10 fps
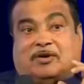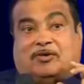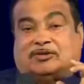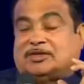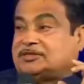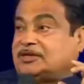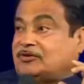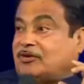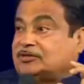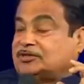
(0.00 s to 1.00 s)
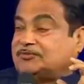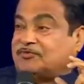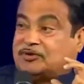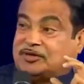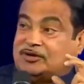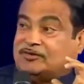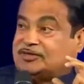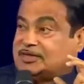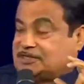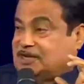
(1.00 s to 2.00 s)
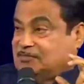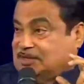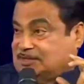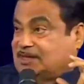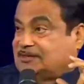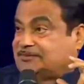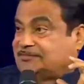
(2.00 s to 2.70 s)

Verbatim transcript: our logistic cost is 14 to 16 percent.